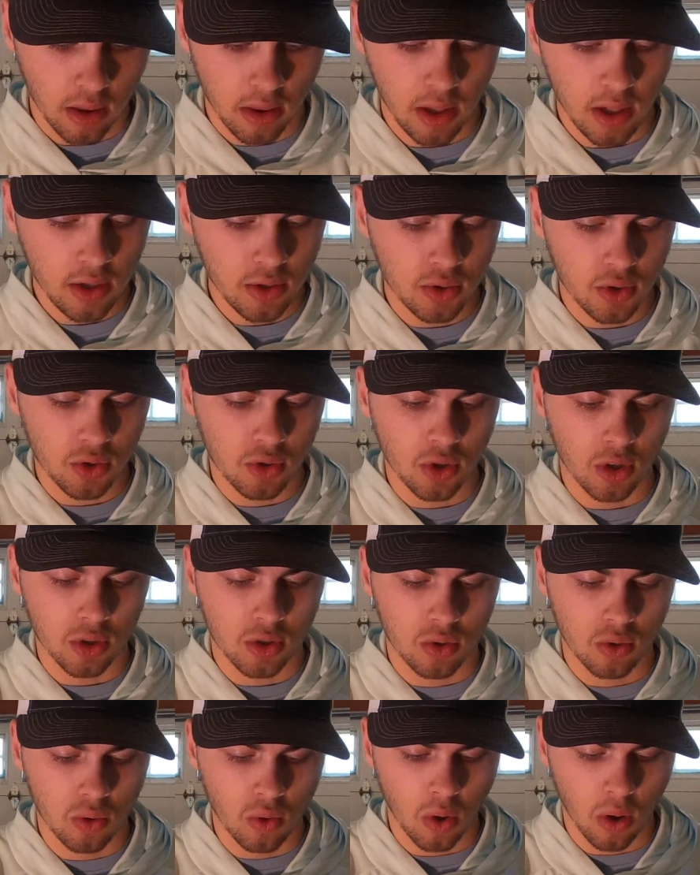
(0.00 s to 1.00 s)
these are
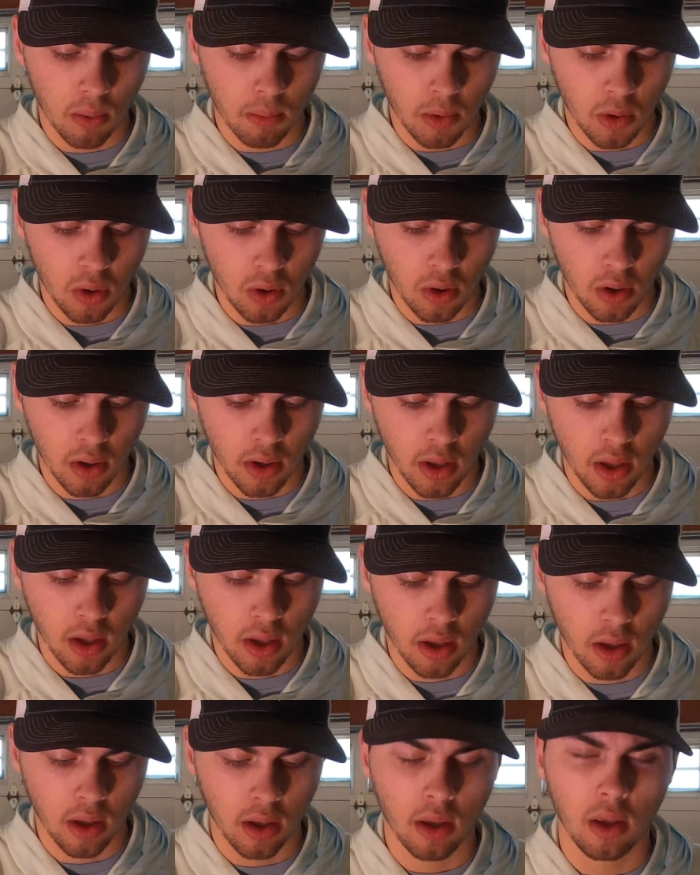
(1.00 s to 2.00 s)
just normal
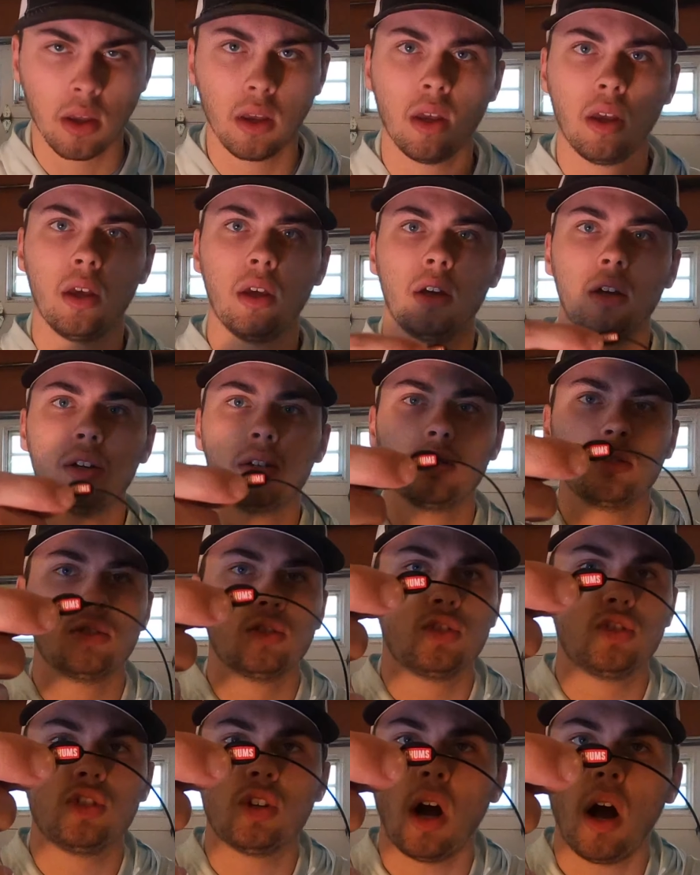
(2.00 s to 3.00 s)

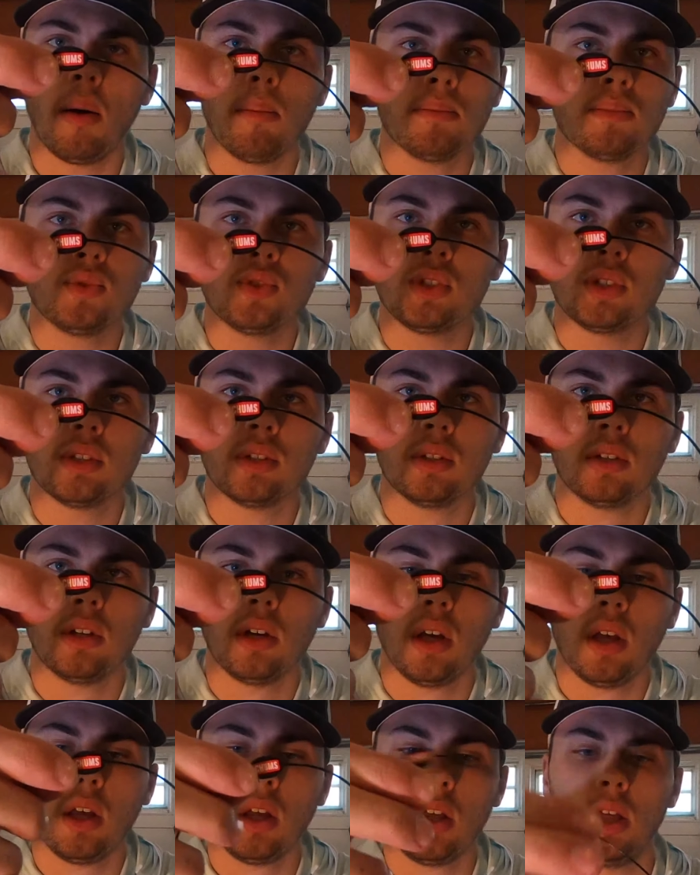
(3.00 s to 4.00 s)
chums.
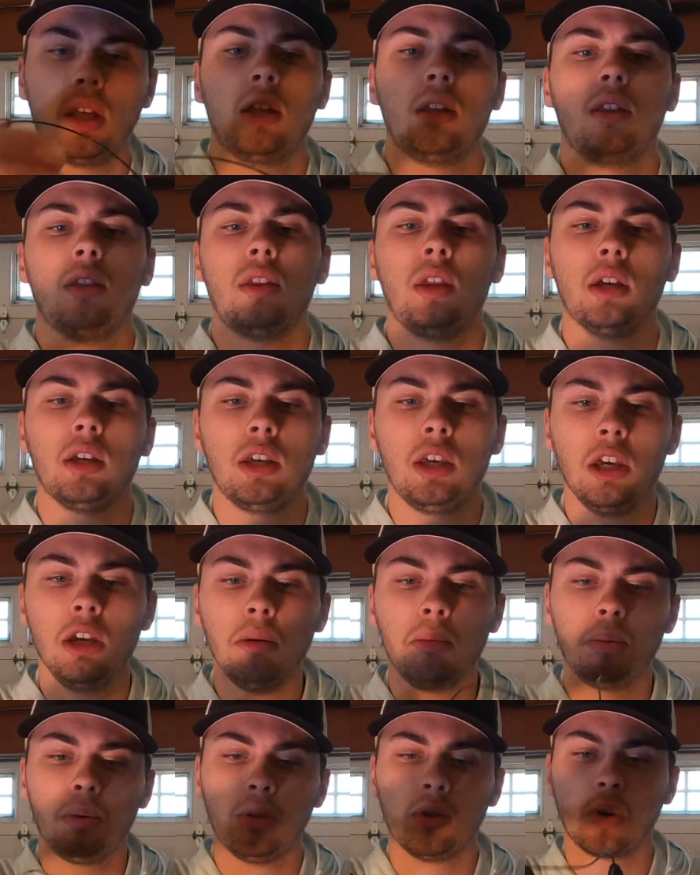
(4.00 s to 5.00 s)
They
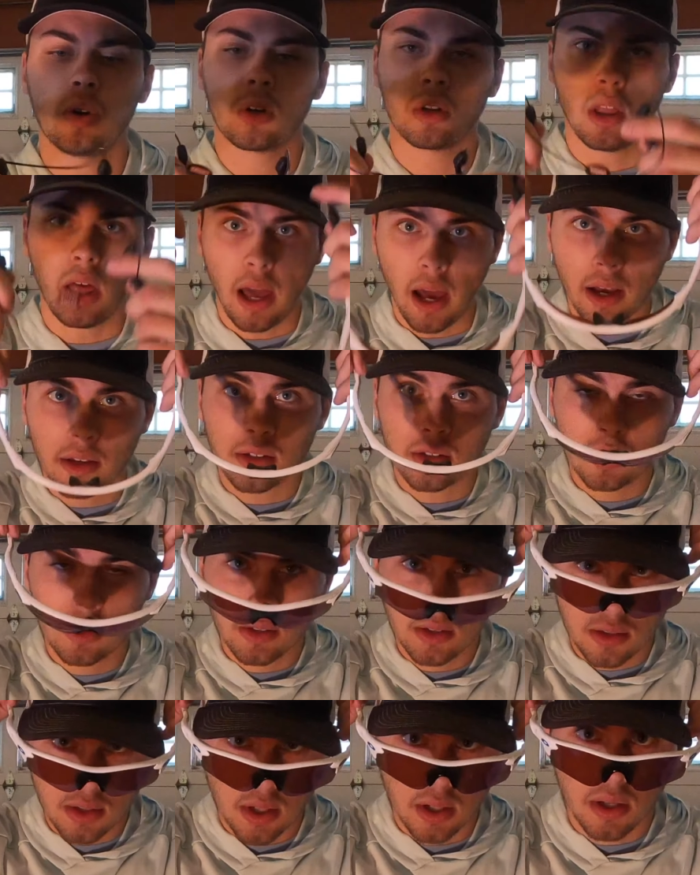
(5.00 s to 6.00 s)
keep your
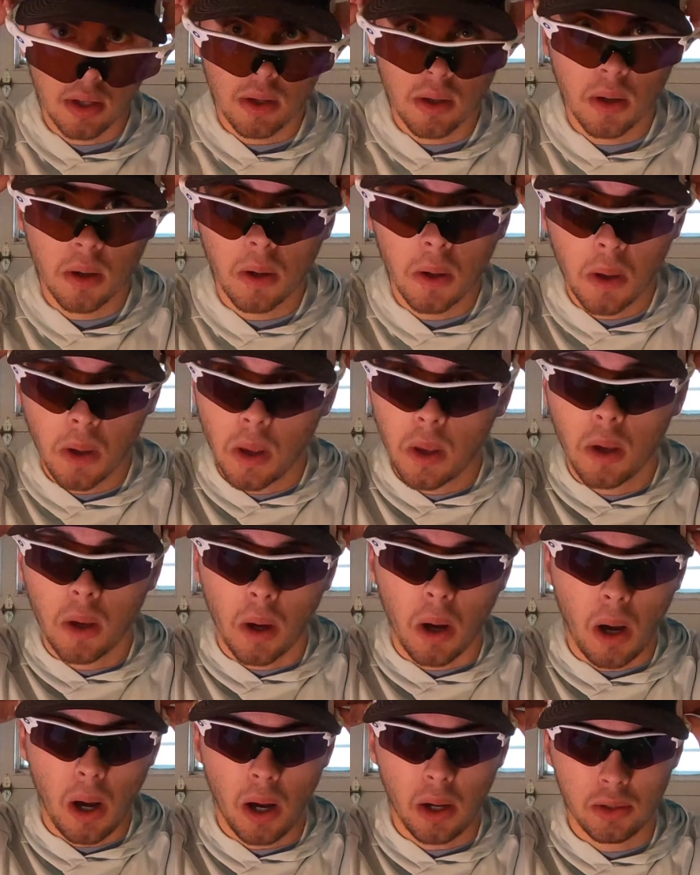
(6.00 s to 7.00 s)
glasses
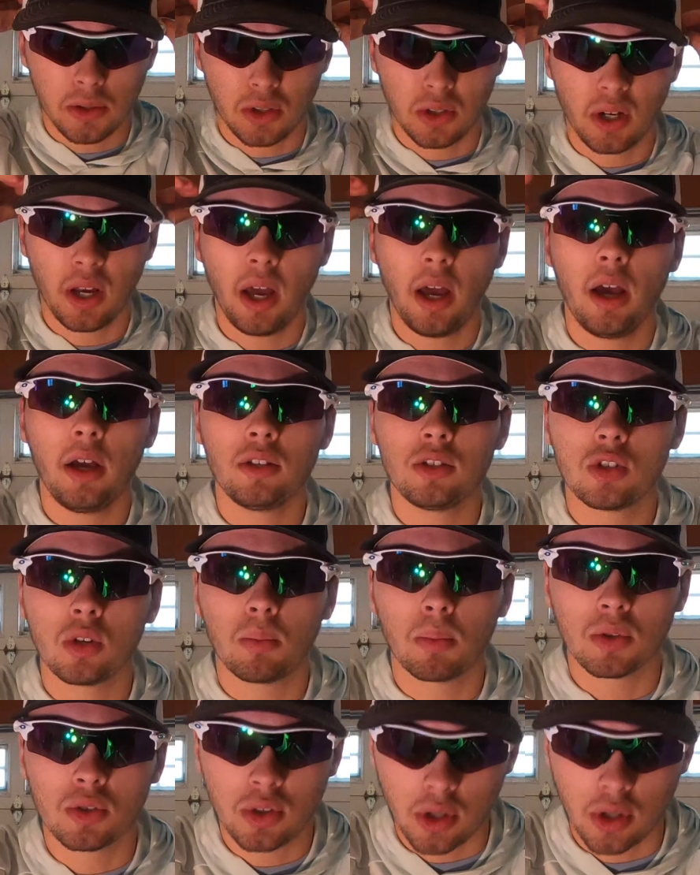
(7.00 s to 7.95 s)
on your head, so per